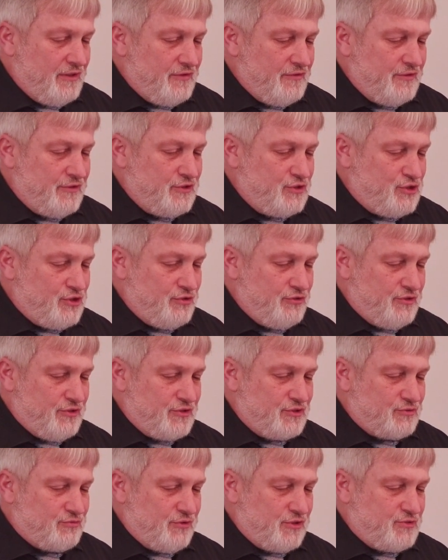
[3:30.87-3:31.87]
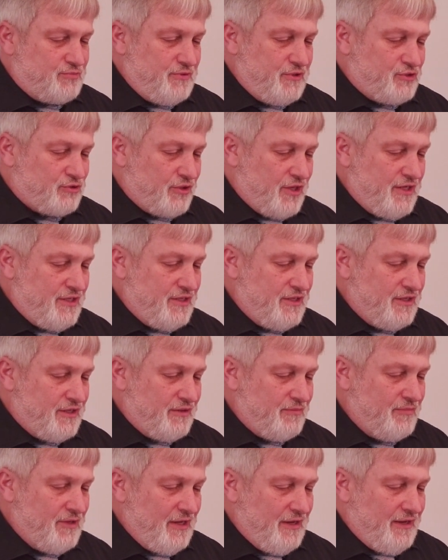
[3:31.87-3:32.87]
Then Judas, which betrayed
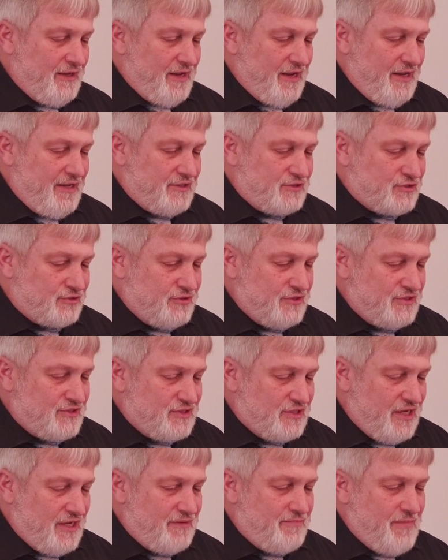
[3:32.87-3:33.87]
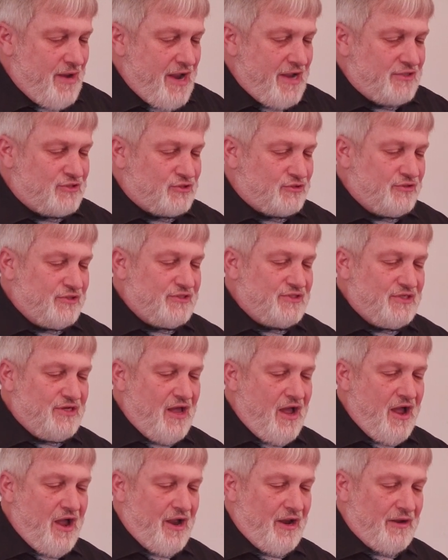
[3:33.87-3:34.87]
him, answered and said, Master, is it
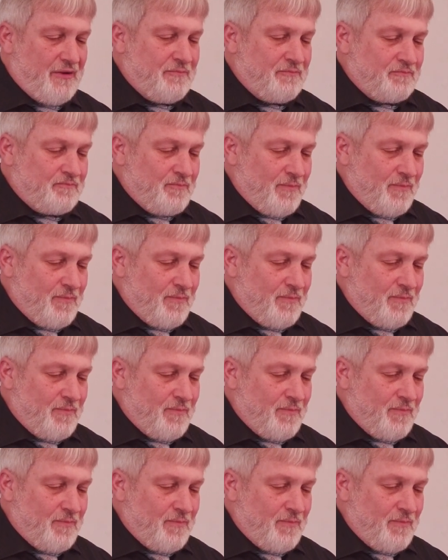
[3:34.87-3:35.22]
I?